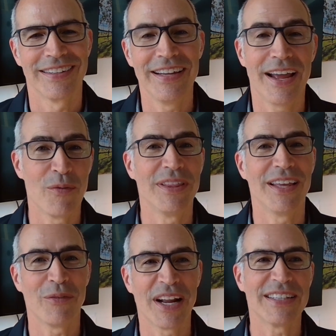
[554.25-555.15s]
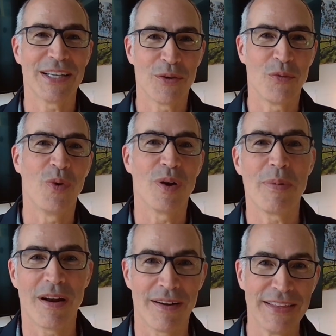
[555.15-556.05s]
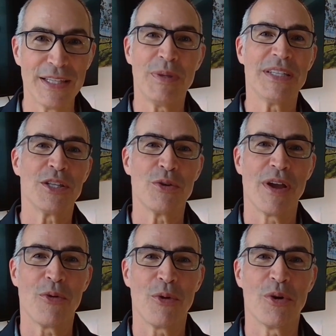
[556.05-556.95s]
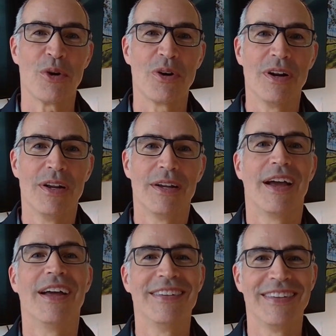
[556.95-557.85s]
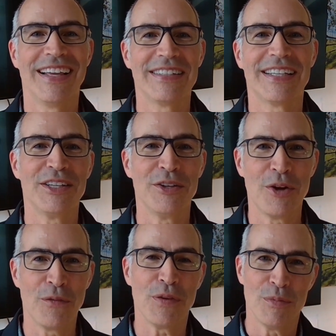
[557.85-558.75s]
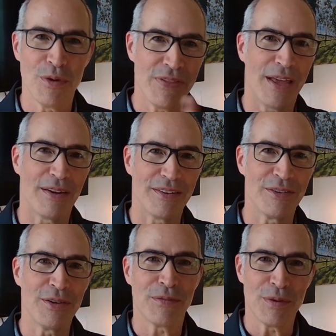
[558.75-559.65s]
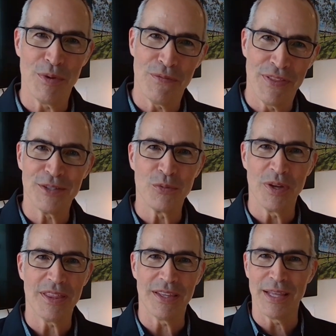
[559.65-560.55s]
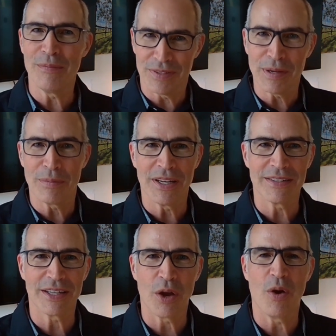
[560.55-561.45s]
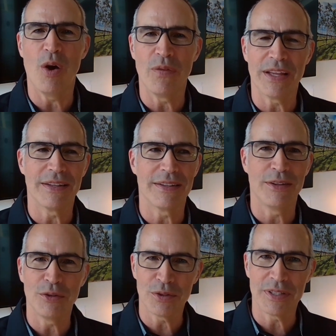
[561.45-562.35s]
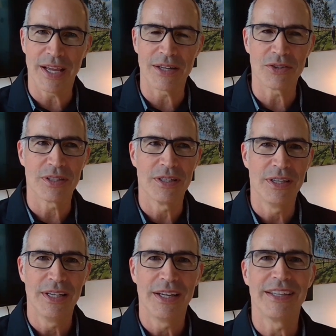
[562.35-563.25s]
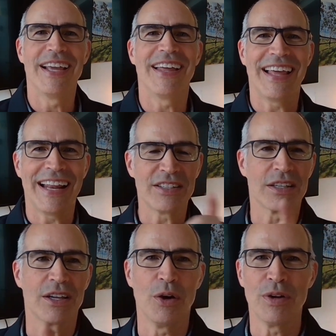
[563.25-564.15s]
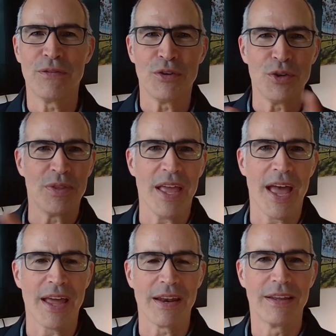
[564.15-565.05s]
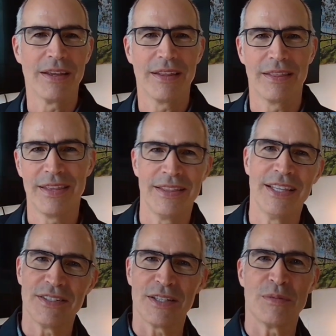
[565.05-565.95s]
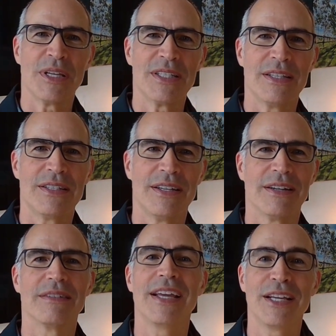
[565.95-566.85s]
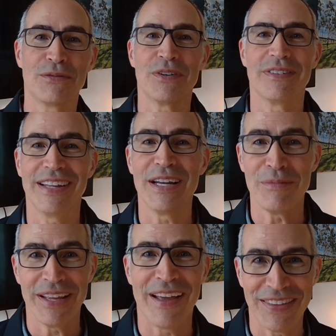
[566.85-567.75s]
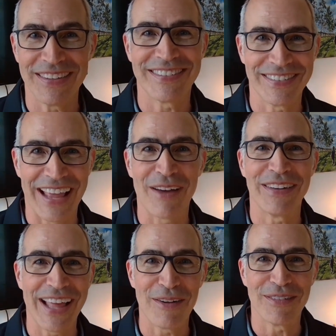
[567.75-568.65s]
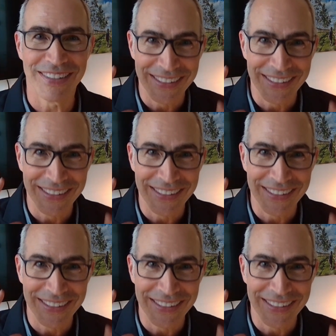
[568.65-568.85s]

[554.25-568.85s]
Yeah. When I say, what about, are these beats in the right order? And they say, if you move that, you have to move this with it. Something else. And I go, those are attached. Yeah, that has to go. And if you do that, then this doesn't make sense here. Thanks for letting me have this out loud